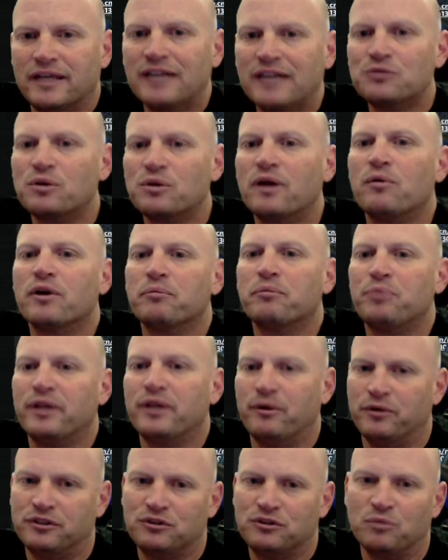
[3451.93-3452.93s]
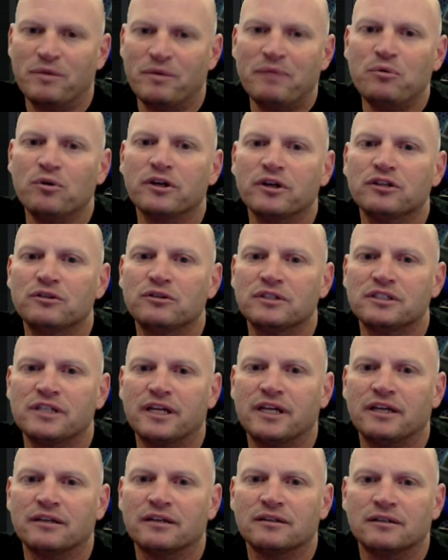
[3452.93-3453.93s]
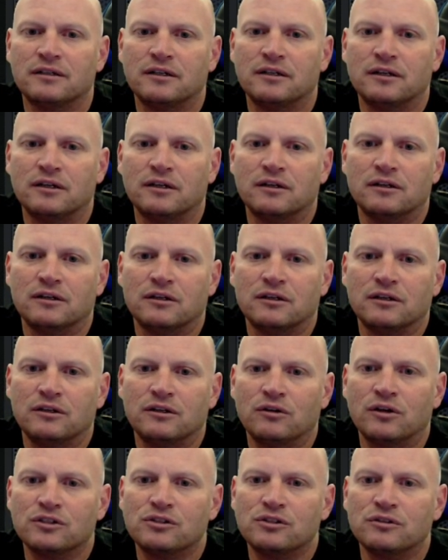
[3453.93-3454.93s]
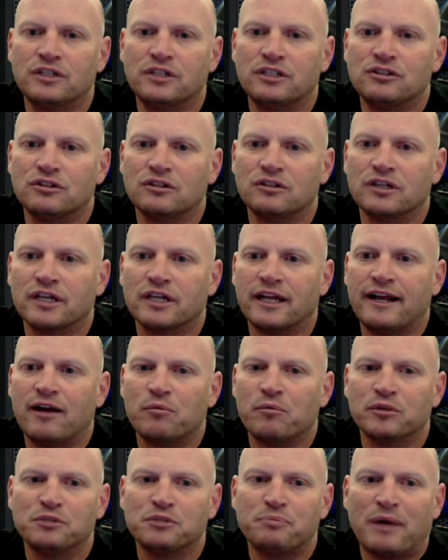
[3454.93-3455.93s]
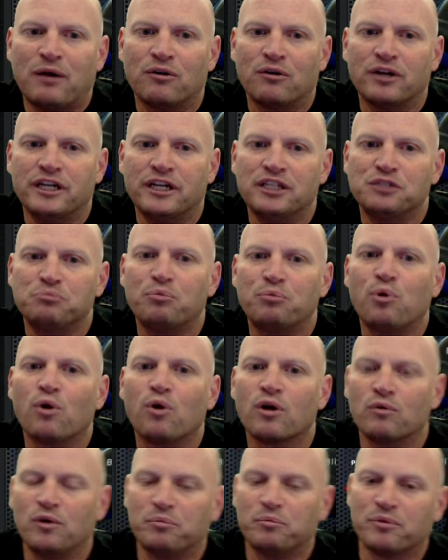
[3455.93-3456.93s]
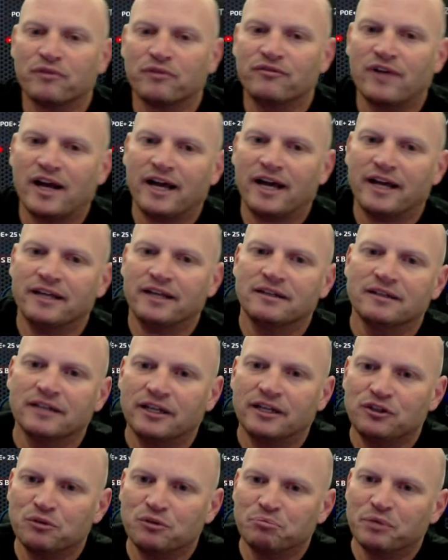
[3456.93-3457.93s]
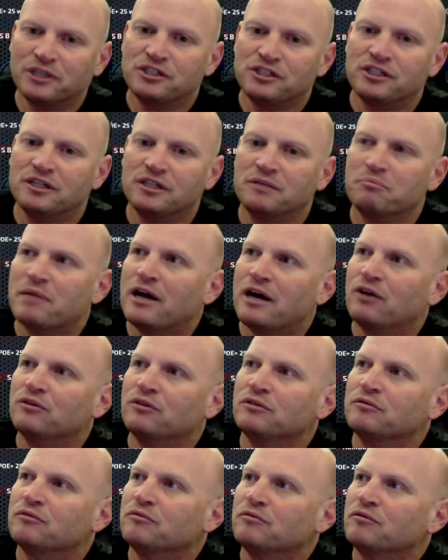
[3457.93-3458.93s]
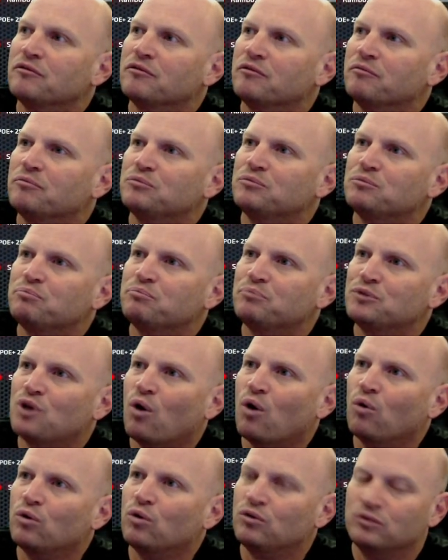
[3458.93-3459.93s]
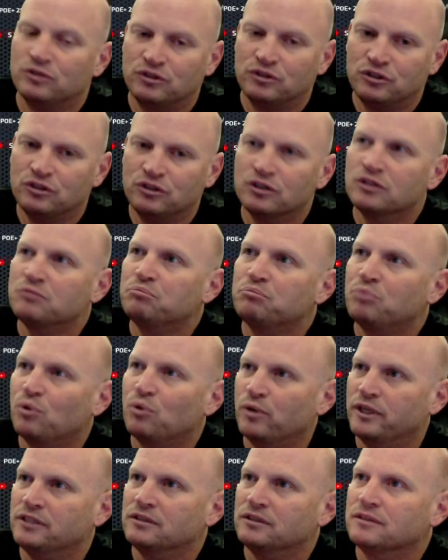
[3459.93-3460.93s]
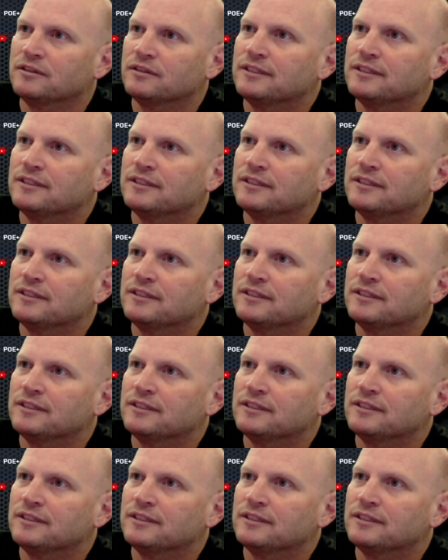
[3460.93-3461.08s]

That's what I want to play with. So maybe we're going to do this today. You also need to look at how much power each port will provide and your budgeted amount total. Good point.